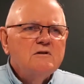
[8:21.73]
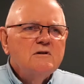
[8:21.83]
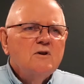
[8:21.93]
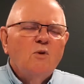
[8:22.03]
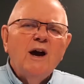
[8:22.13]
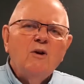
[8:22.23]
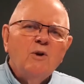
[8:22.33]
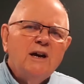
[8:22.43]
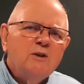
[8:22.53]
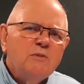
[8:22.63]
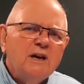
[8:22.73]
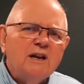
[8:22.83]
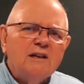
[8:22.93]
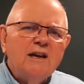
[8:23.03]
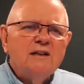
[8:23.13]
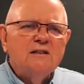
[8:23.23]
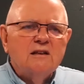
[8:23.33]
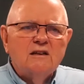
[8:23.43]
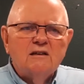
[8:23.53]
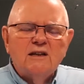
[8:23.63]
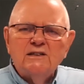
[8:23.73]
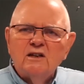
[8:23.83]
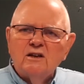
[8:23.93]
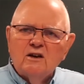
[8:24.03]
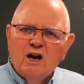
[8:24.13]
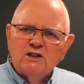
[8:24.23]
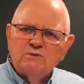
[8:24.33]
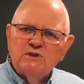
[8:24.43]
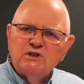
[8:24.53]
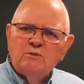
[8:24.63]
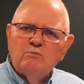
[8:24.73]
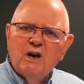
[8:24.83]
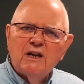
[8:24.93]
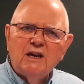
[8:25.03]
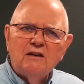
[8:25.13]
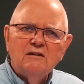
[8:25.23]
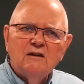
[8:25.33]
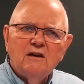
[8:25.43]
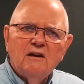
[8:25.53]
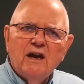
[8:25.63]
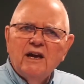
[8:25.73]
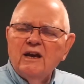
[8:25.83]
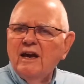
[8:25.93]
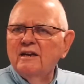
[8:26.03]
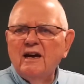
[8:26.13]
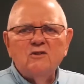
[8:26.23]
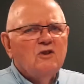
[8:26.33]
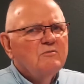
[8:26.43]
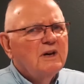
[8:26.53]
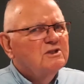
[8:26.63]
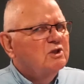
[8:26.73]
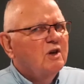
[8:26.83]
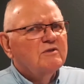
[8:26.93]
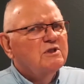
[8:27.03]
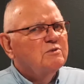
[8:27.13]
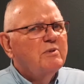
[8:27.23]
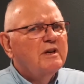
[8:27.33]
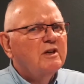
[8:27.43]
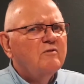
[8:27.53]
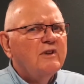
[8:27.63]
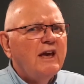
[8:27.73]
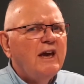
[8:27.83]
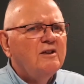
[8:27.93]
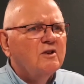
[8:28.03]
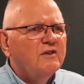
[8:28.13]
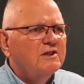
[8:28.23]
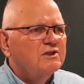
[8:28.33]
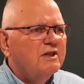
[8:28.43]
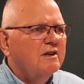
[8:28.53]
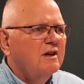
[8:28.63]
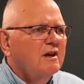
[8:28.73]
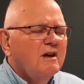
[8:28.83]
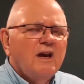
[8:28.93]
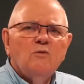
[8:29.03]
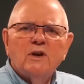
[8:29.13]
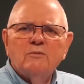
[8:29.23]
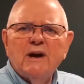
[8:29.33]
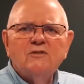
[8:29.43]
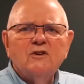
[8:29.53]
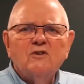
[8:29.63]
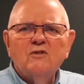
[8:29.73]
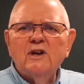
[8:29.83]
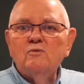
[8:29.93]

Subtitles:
Wow, wait a minute, that's going to cost me some money. And I don't know if my service is big enough to handle this. And what about the grid?